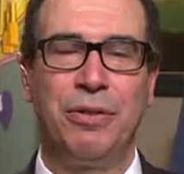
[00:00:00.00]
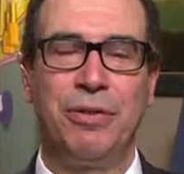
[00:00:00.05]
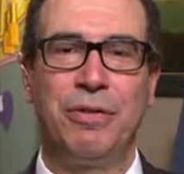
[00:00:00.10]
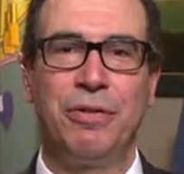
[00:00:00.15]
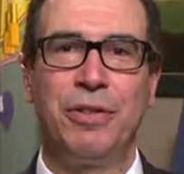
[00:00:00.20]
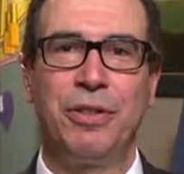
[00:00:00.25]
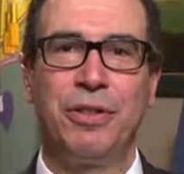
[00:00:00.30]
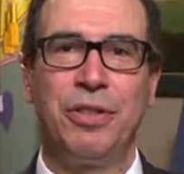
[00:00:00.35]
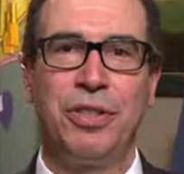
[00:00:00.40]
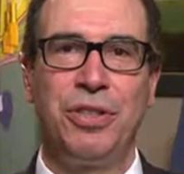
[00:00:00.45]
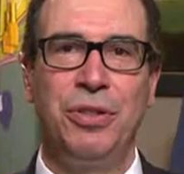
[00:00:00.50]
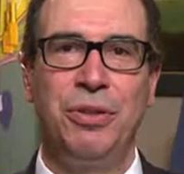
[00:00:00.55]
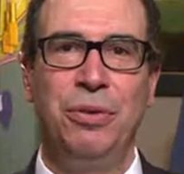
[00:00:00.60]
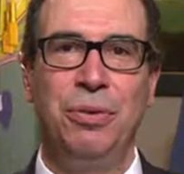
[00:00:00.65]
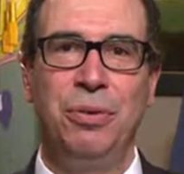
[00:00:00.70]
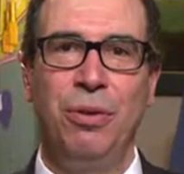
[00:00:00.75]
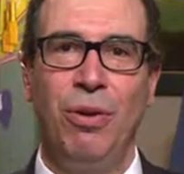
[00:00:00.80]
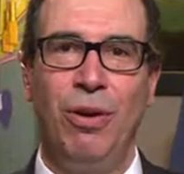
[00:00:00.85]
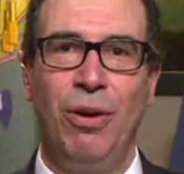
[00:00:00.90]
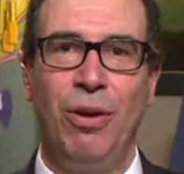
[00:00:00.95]
For too
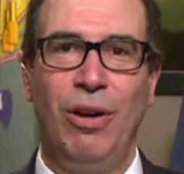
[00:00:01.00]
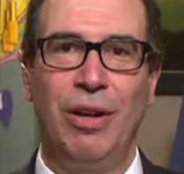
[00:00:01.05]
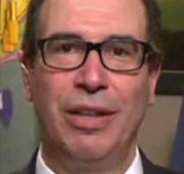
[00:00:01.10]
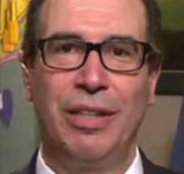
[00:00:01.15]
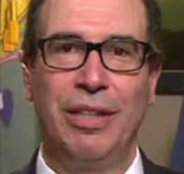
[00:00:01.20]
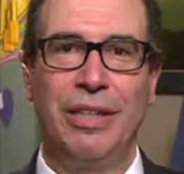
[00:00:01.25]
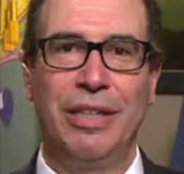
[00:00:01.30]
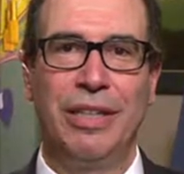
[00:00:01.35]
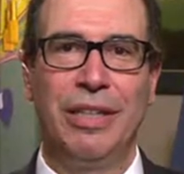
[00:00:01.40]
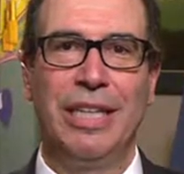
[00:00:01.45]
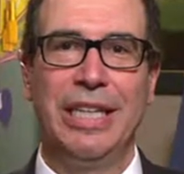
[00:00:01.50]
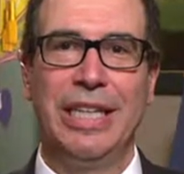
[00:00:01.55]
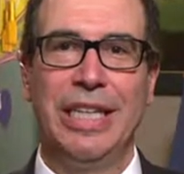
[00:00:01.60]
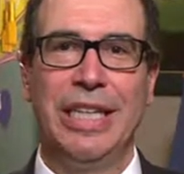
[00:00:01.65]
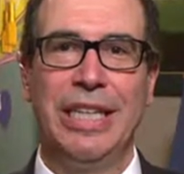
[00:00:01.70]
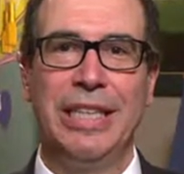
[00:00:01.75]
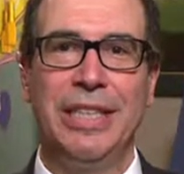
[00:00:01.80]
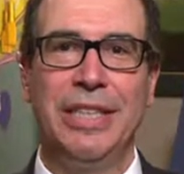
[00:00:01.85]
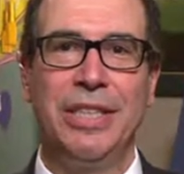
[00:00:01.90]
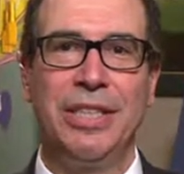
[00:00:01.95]
long
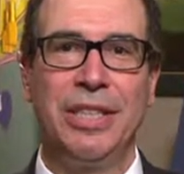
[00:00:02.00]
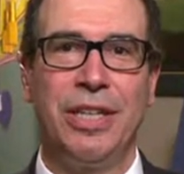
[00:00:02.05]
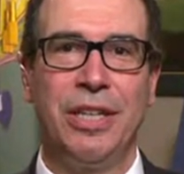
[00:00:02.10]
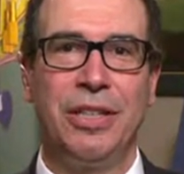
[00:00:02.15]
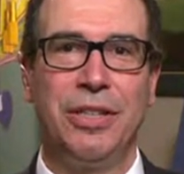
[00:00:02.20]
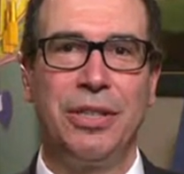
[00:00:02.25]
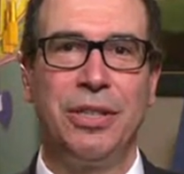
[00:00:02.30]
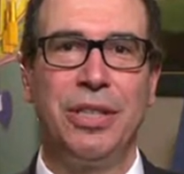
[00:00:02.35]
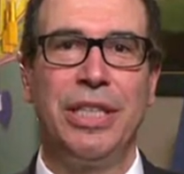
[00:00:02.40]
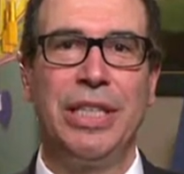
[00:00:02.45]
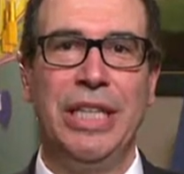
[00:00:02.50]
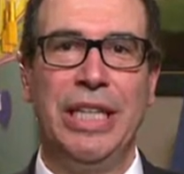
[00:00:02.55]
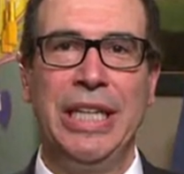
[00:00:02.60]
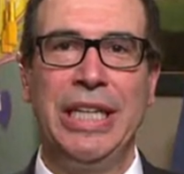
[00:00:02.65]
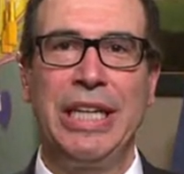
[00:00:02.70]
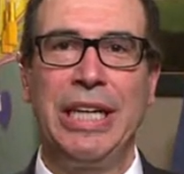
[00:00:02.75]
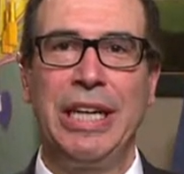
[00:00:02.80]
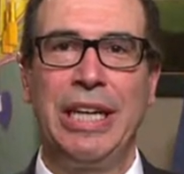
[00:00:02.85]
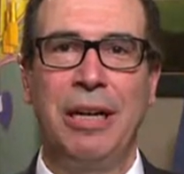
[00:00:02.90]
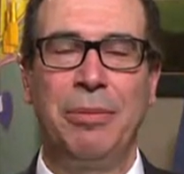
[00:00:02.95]
in this country,
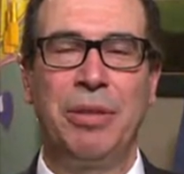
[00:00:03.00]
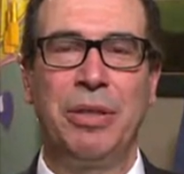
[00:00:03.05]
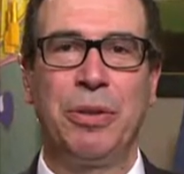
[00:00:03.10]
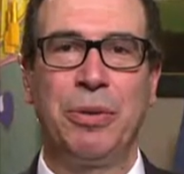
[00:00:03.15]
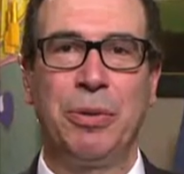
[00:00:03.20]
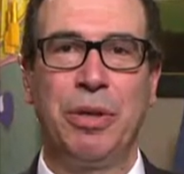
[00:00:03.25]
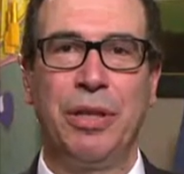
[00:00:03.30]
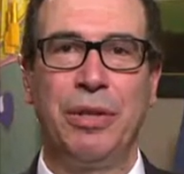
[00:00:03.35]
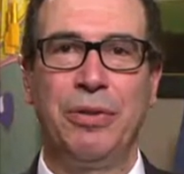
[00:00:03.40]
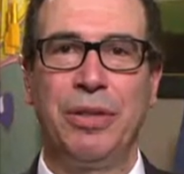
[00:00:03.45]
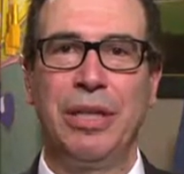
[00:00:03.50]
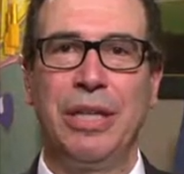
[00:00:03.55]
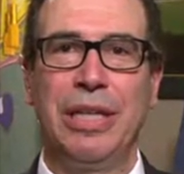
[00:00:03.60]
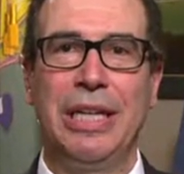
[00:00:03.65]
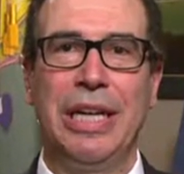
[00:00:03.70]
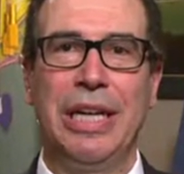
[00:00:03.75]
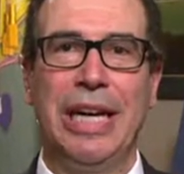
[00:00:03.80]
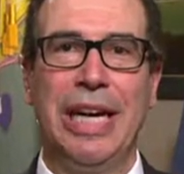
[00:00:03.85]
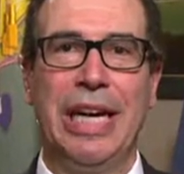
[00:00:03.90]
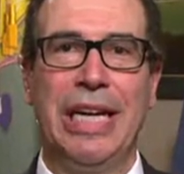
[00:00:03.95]
economic growth
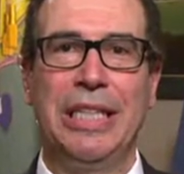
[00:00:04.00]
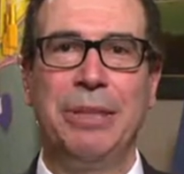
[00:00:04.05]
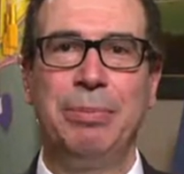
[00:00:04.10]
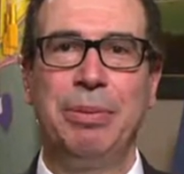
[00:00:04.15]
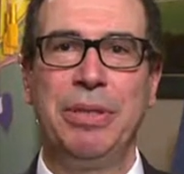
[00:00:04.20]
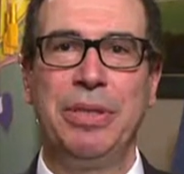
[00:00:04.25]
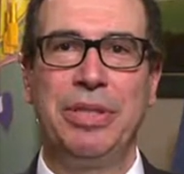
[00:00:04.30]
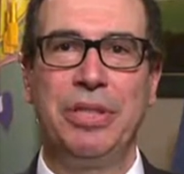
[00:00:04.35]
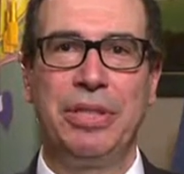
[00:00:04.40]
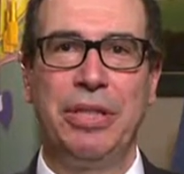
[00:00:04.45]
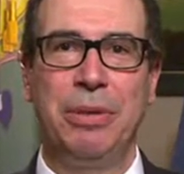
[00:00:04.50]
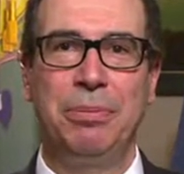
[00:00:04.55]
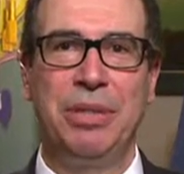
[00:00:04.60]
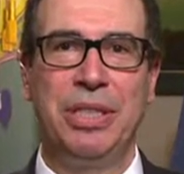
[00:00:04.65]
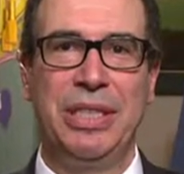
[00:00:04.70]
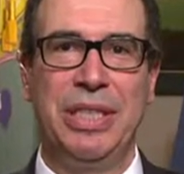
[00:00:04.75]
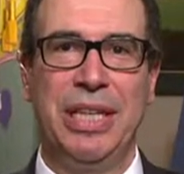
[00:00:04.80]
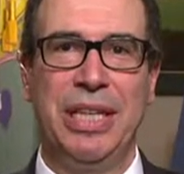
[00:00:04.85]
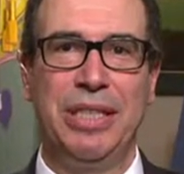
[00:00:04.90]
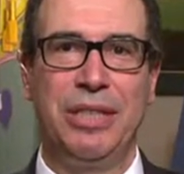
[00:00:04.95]
has been
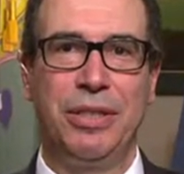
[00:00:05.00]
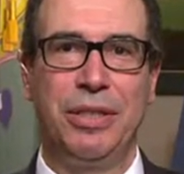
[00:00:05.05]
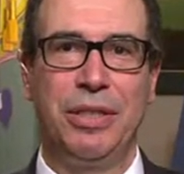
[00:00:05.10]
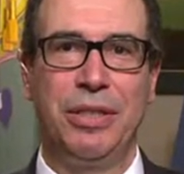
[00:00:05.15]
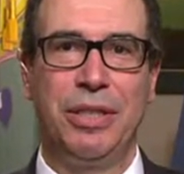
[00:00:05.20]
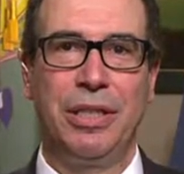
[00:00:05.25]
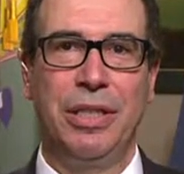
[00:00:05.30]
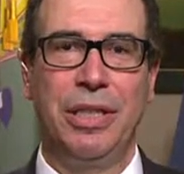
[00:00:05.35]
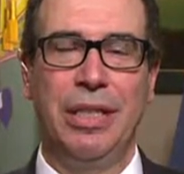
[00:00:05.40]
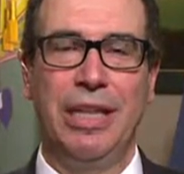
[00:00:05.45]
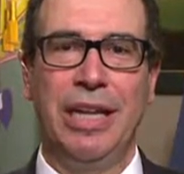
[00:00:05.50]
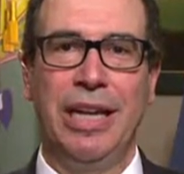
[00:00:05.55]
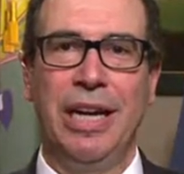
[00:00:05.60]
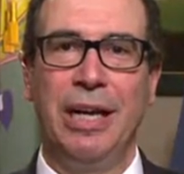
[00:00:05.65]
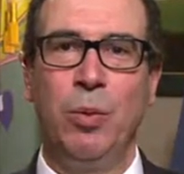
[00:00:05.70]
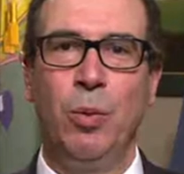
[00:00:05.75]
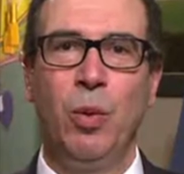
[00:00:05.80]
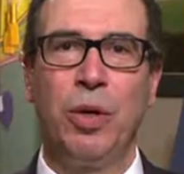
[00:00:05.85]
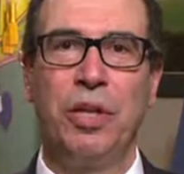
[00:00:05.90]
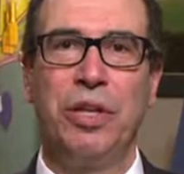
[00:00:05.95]
substandard,
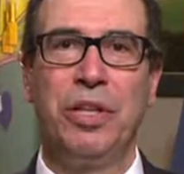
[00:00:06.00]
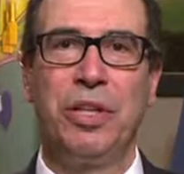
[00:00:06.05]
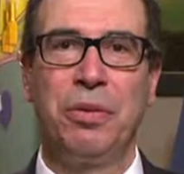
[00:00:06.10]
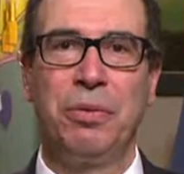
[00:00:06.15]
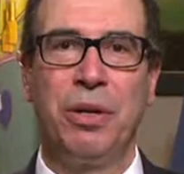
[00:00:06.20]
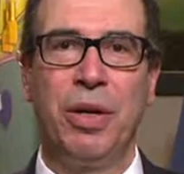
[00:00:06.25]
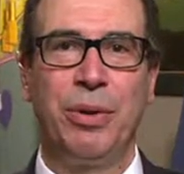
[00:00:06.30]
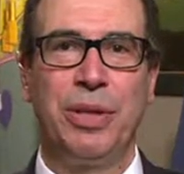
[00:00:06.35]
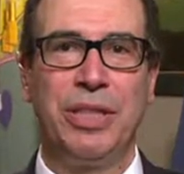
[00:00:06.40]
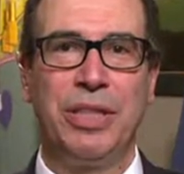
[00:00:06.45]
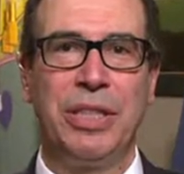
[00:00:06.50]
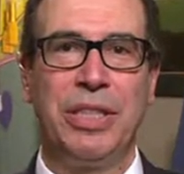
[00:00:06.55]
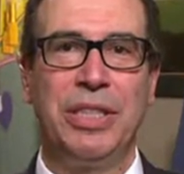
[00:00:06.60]
and we're going to grow it.